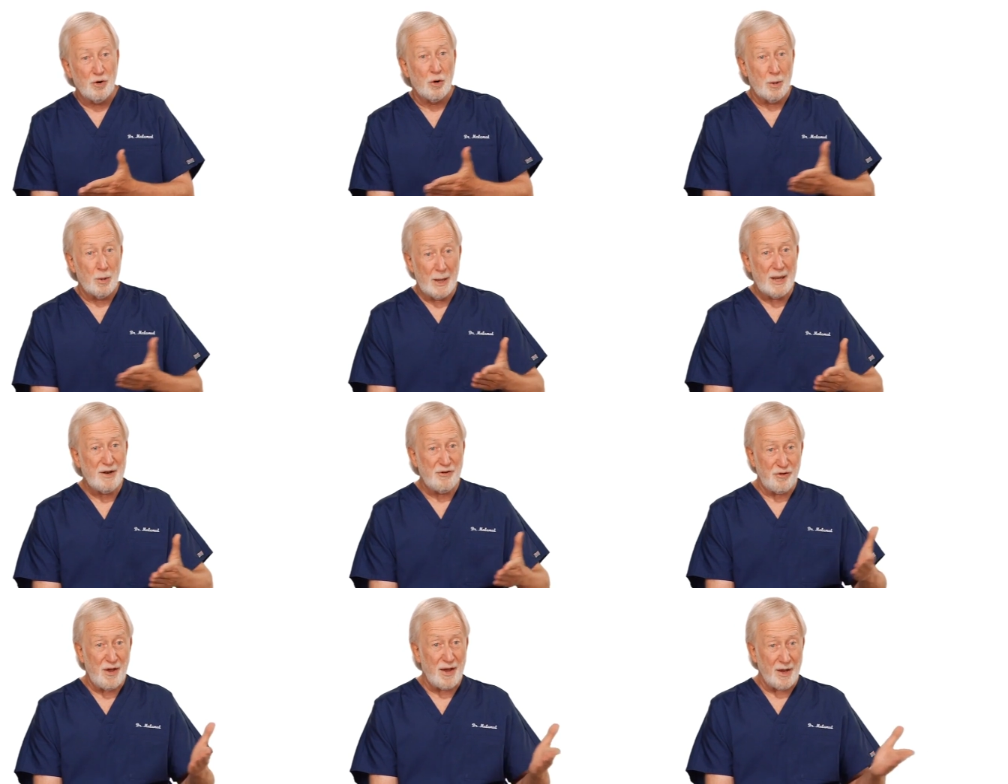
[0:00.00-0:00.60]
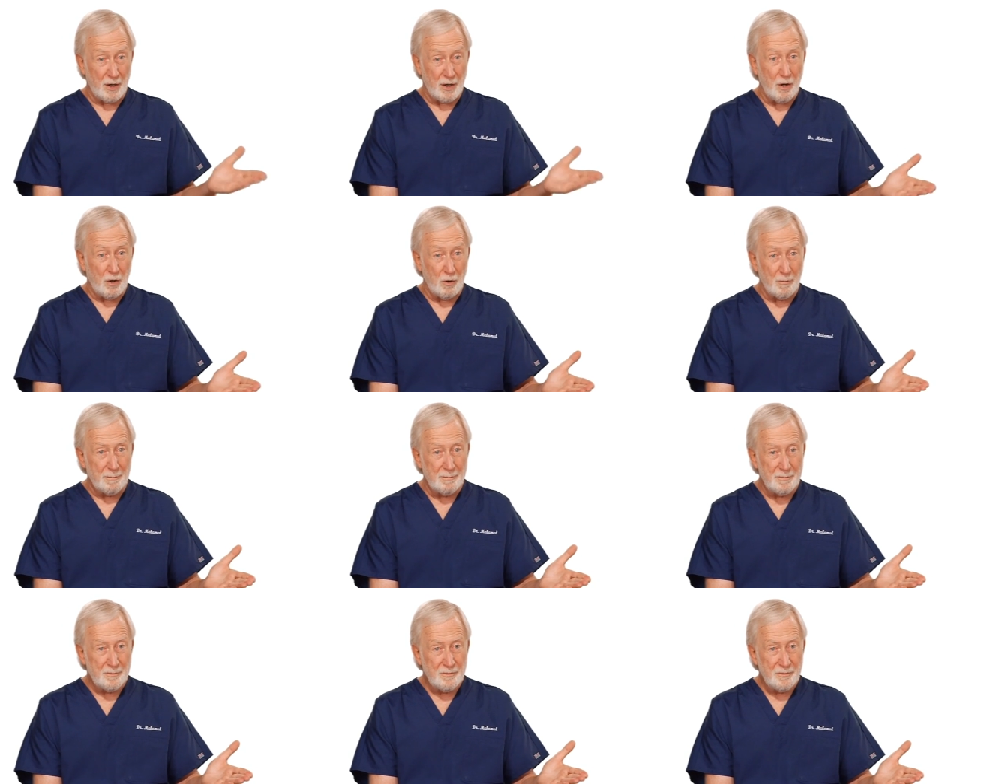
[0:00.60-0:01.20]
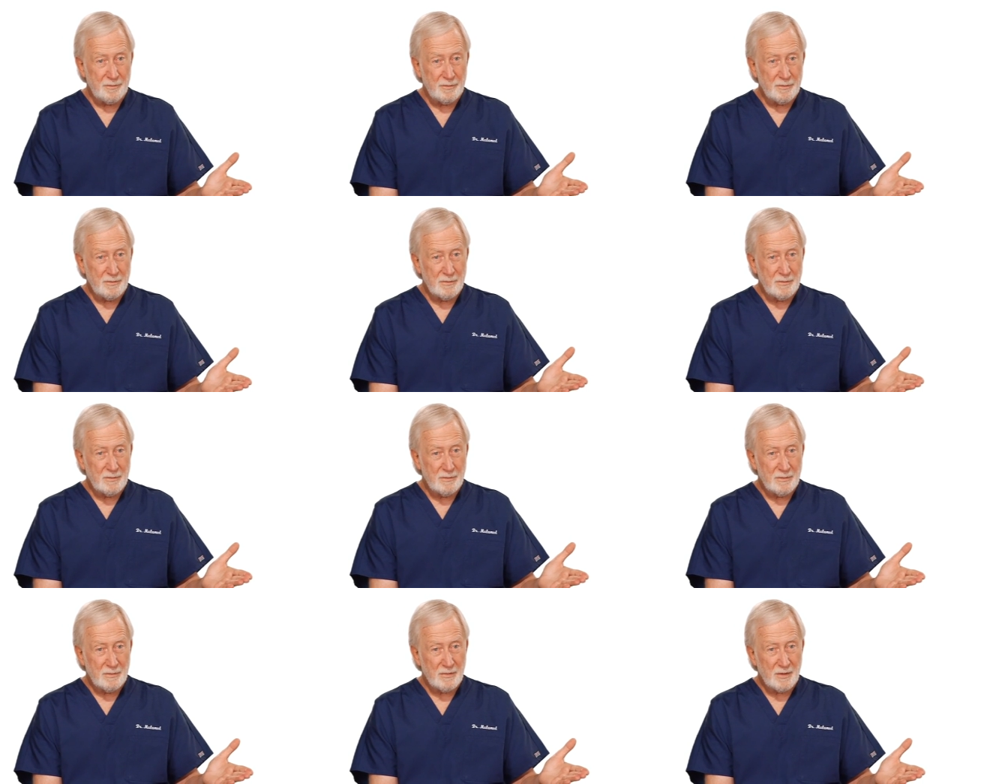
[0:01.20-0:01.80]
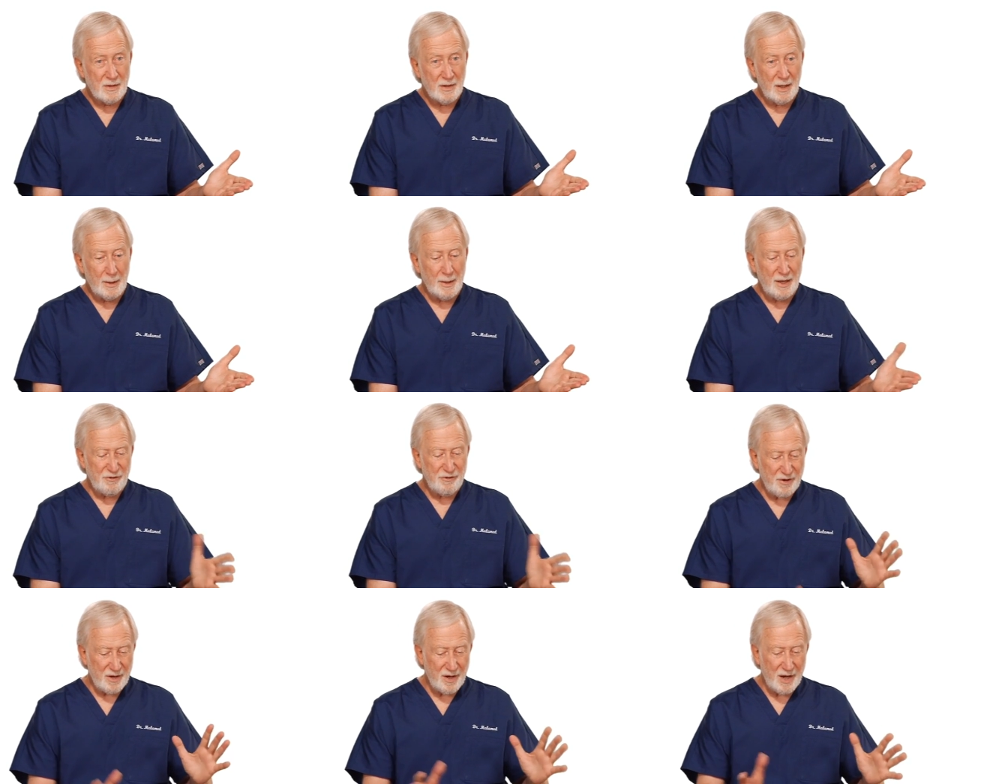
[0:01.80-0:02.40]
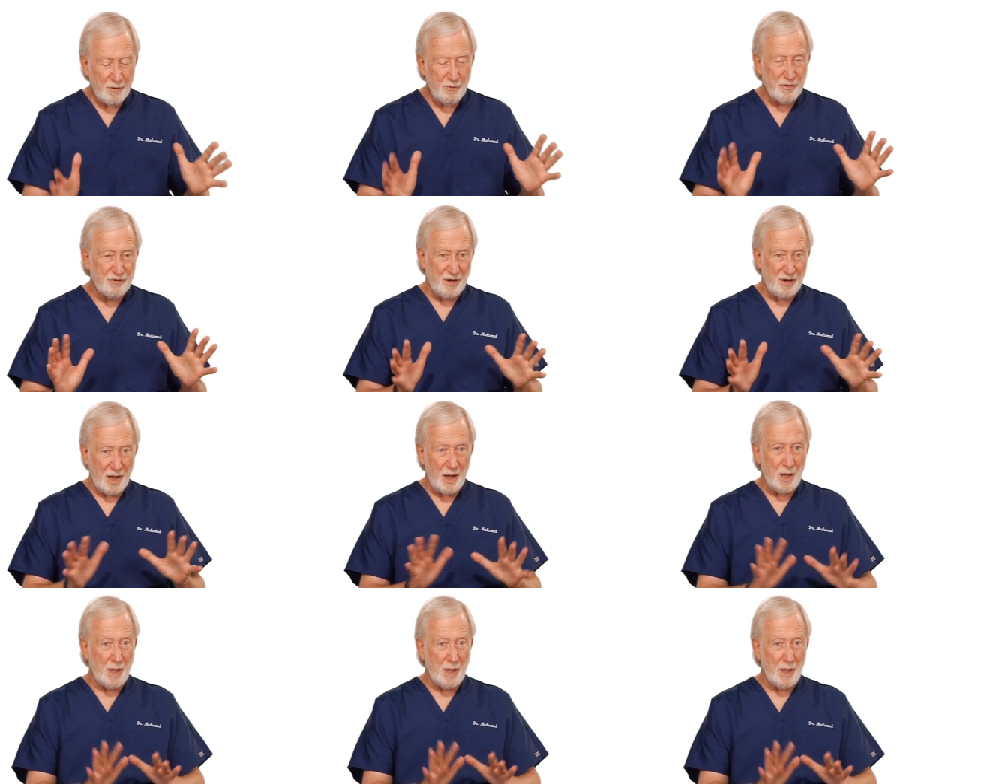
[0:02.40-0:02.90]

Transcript: or let's say at home, and let's say I was